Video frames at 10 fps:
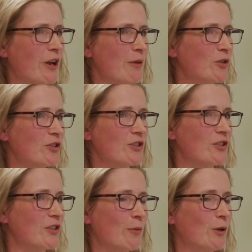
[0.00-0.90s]
create
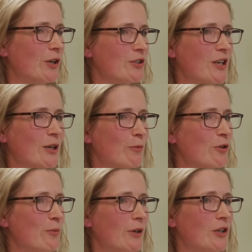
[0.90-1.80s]
monsters and then we'll just end up
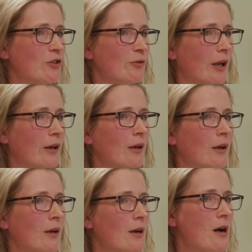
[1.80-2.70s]
with human nature again.
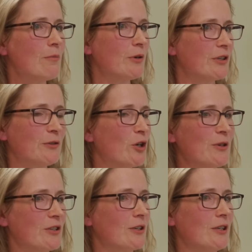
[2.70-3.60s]
Um, but the,
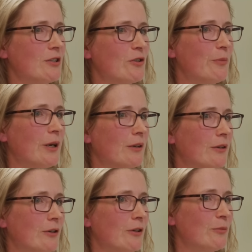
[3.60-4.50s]
nobody's going to listen to me.
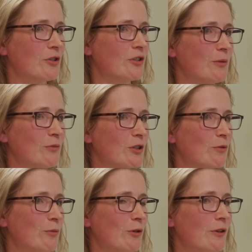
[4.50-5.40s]
You know, I'm just some, some
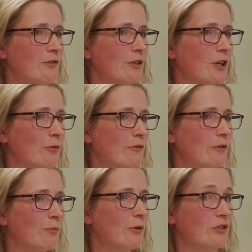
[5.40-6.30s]
woman who lives in a cupboard
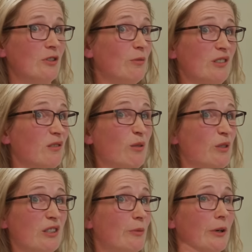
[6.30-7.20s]
full of books. Nobody,
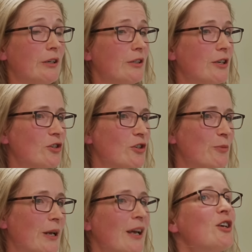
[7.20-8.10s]
nobody's going to pay any attention
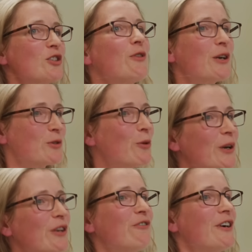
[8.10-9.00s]
to me. So, they, so
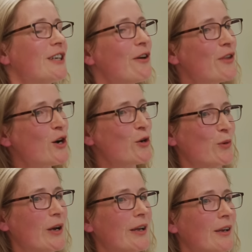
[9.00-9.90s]
we're going to find out the
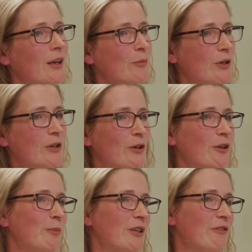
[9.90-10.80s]
hard way. But, you know,
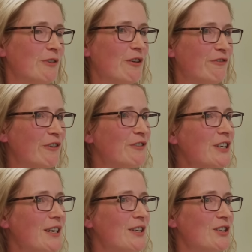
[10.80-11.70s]
it'll be 50
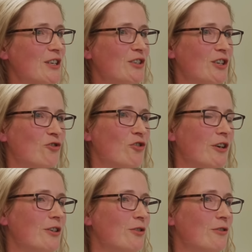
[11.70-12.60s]
years into
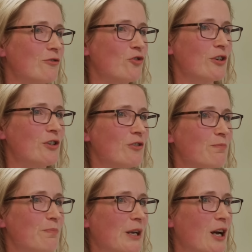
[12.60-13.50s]
trying to, trying to
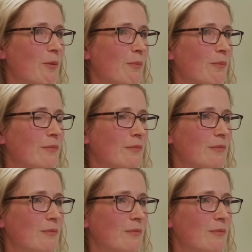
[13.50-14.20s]
become